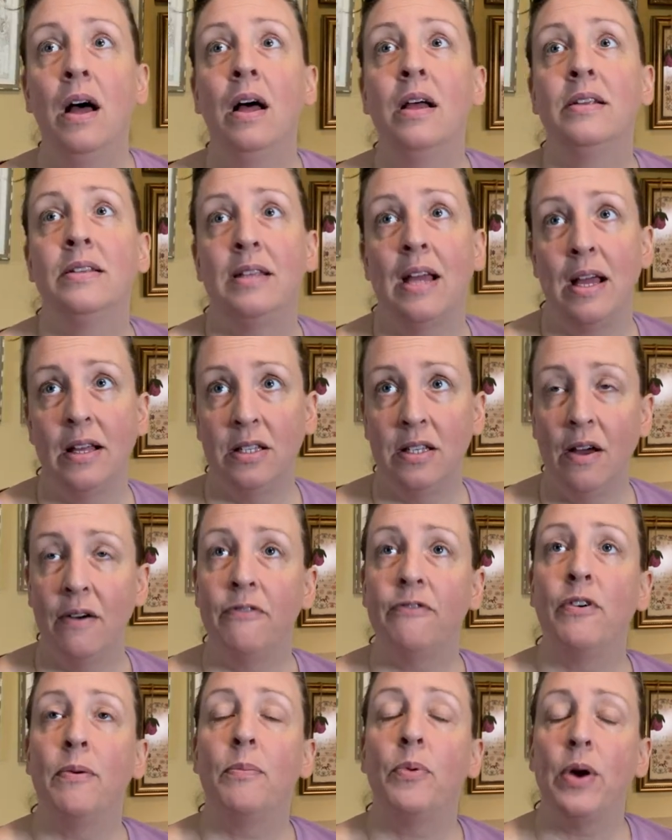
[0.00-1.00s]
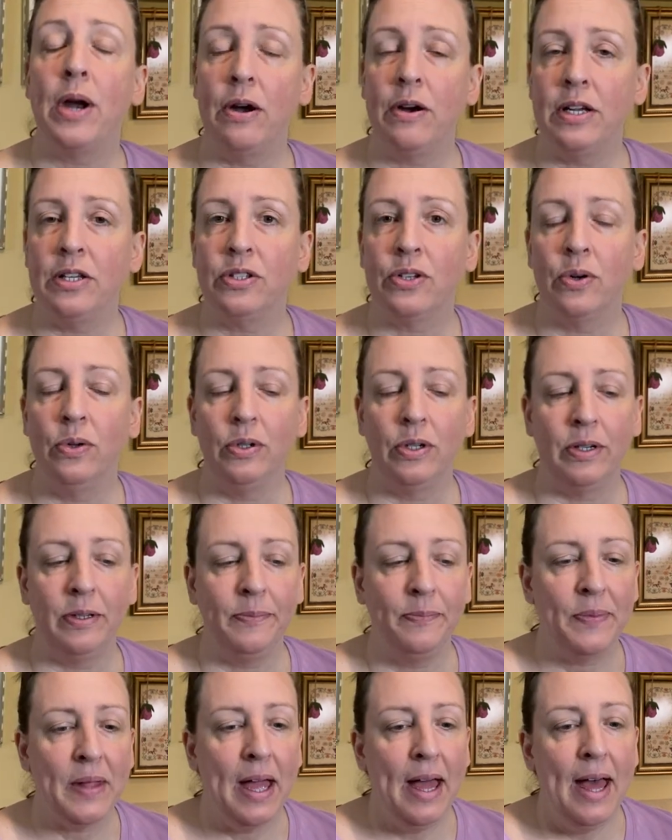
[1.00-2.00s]
Santa from Prairie Schooler.
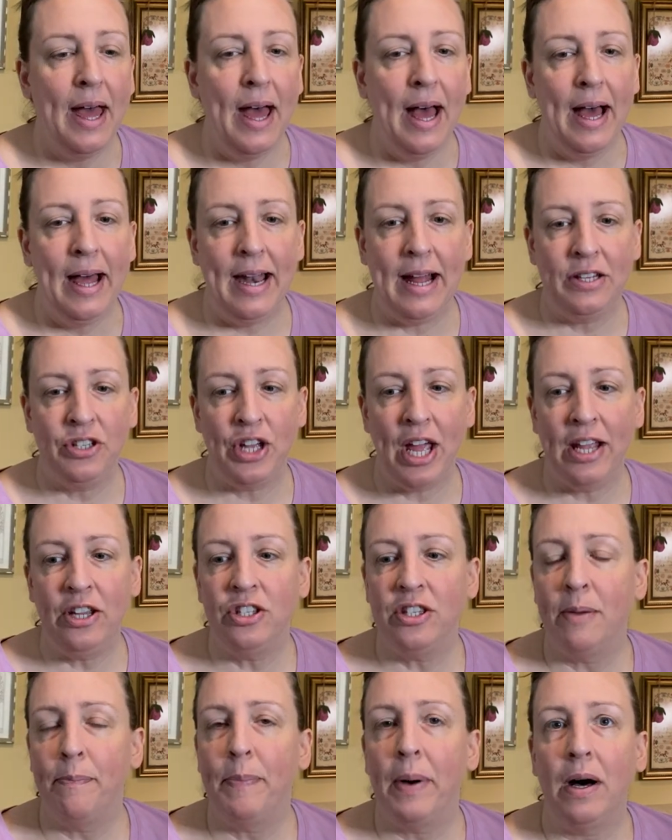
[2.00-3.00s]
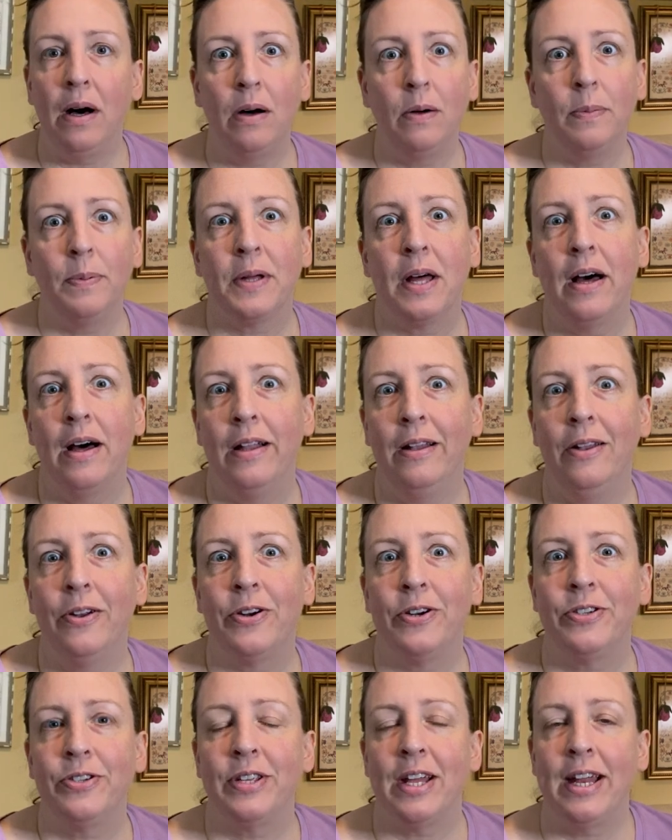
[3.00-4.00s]
And I changed the bulb
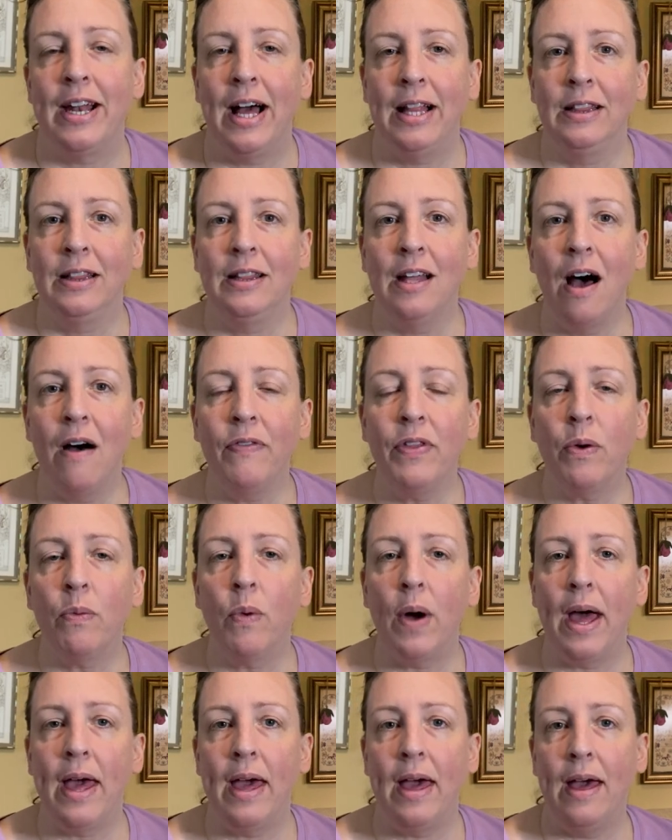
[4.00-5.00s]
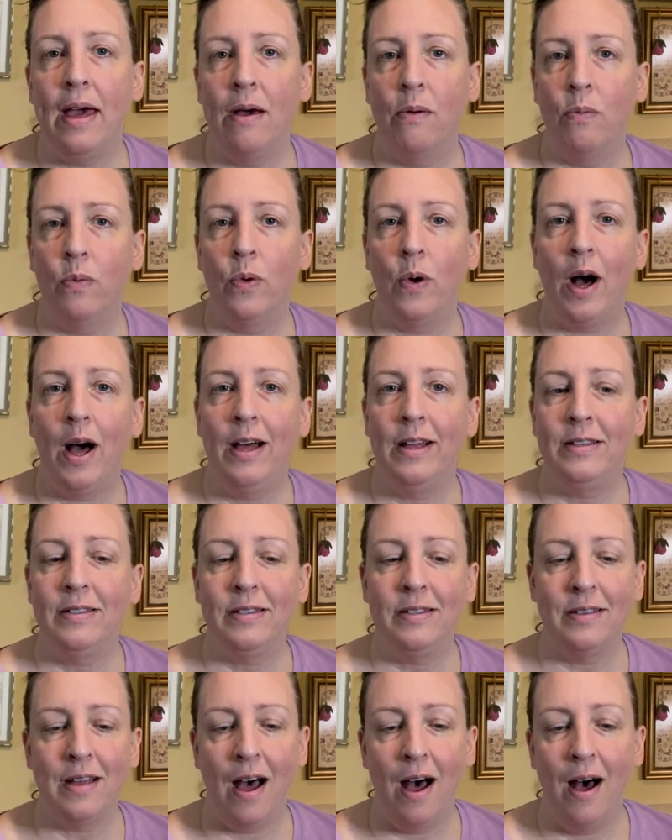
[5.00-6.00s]
colors, and I love the way it
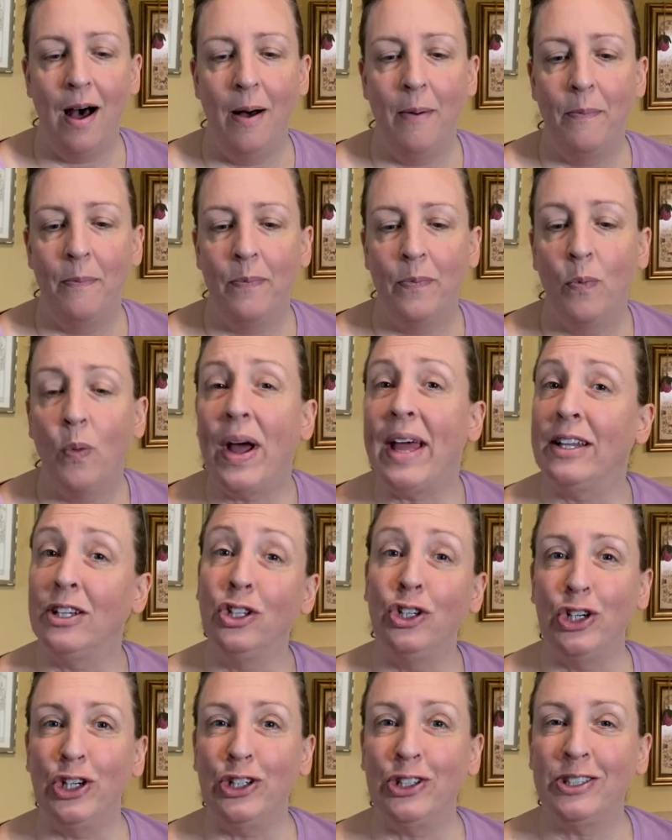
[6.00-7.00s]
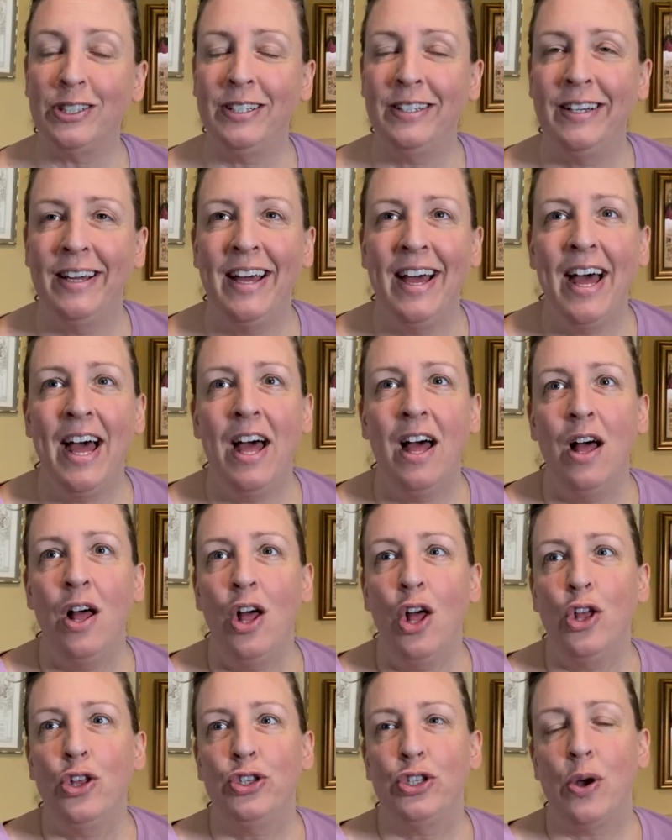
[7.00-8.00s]
was, way it looked.
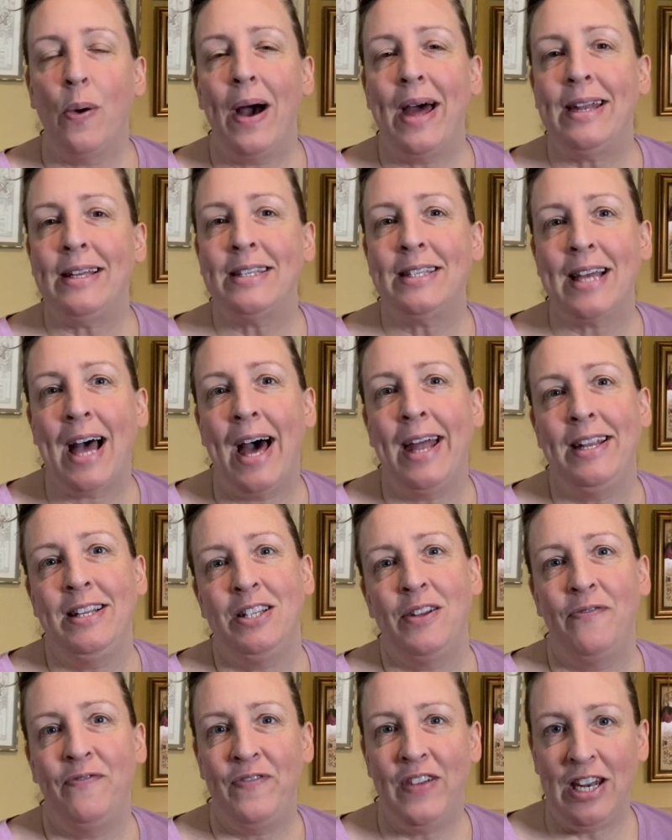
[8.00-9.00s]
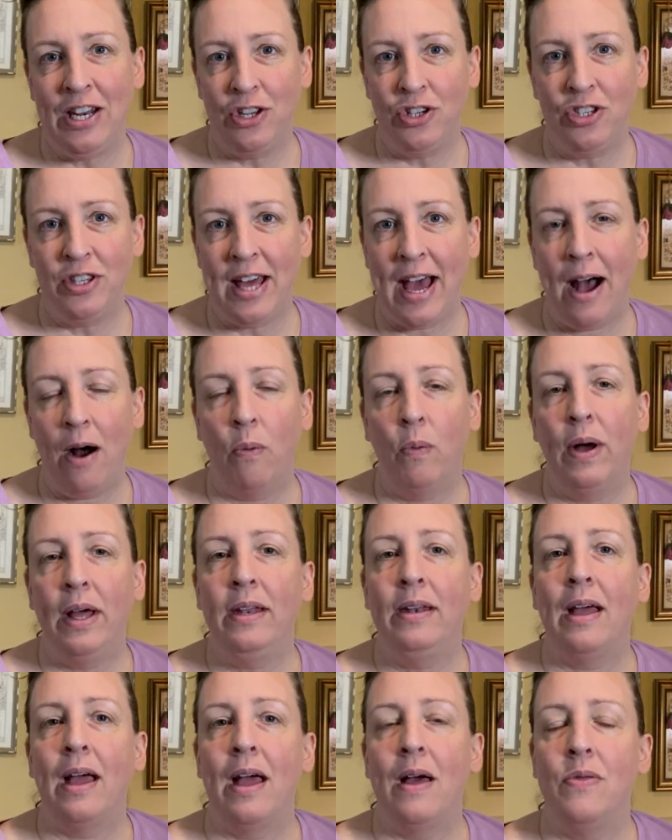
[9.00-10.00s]
So I decided to finish that
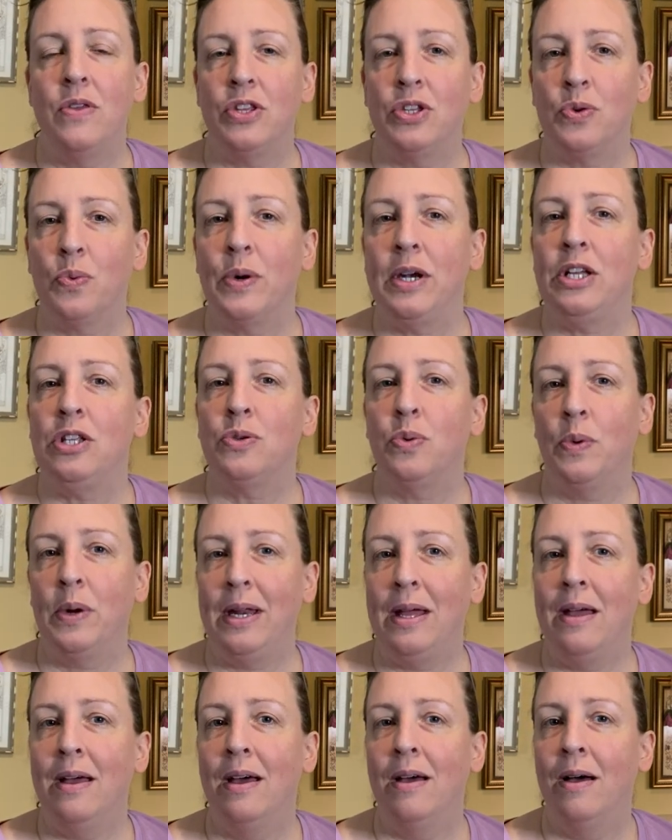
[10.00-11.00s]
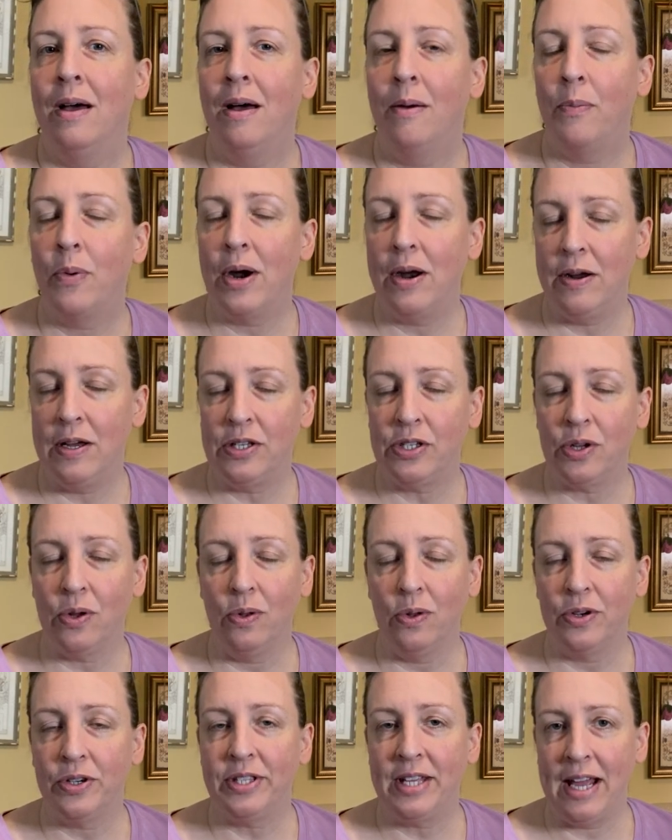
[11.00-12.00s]
one and the 2020 Prairie
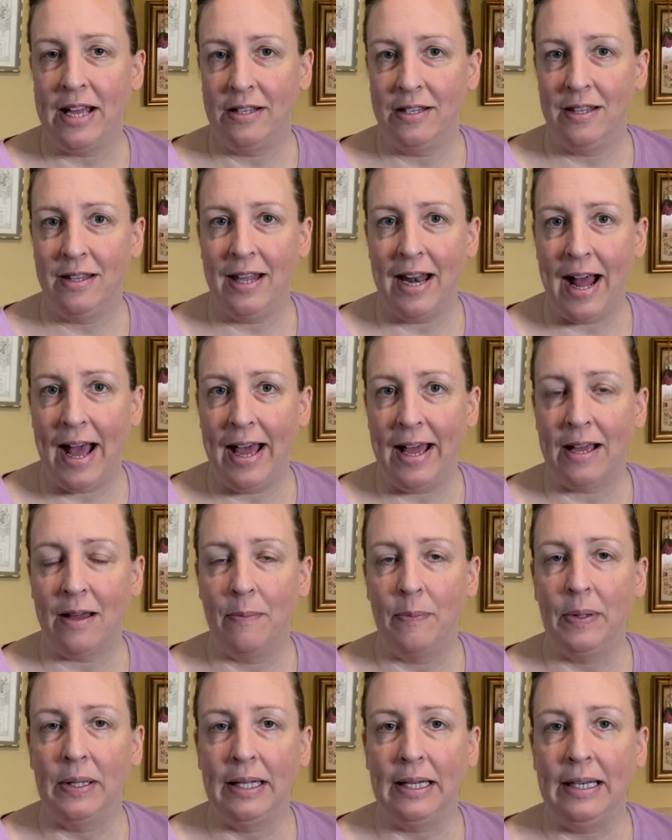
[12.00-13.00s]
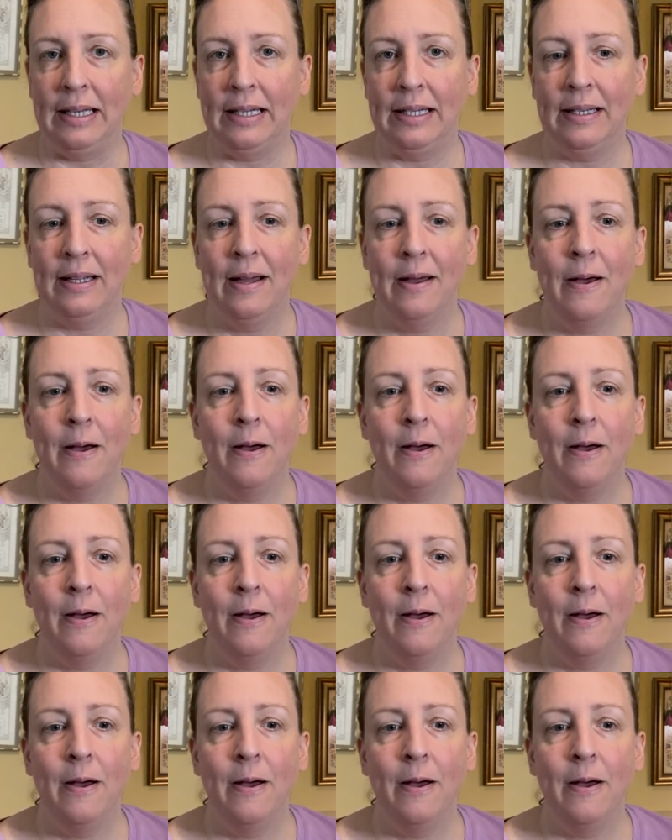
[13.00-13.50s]
Schooler Santa that I had completed.